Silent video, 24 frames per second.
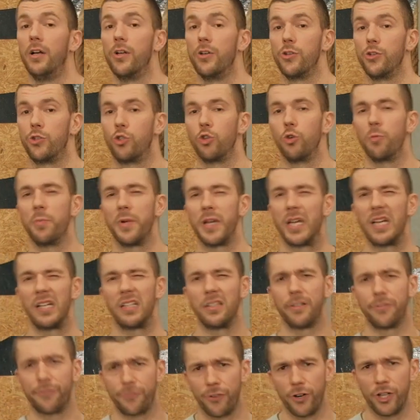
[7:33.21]
Zooming in on
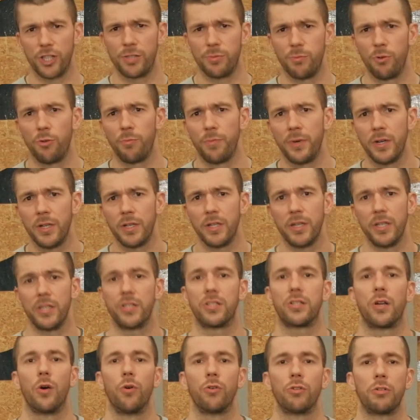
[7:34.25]
the first movement,
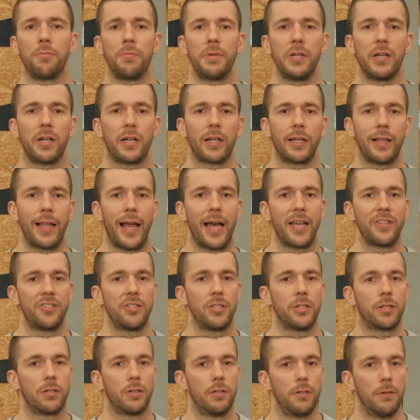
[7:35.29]
it's going to be a
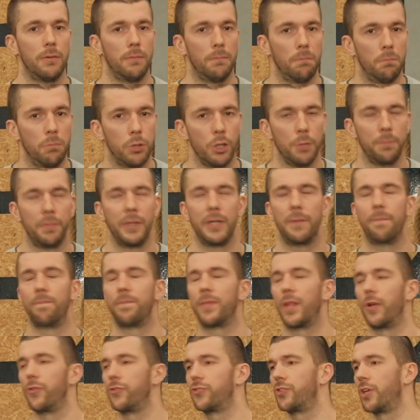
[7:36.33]
classic burpee.
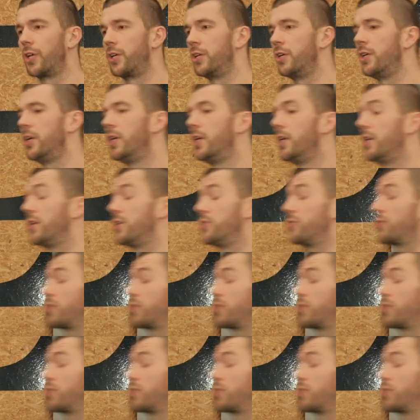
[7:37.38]
Now, Sonne is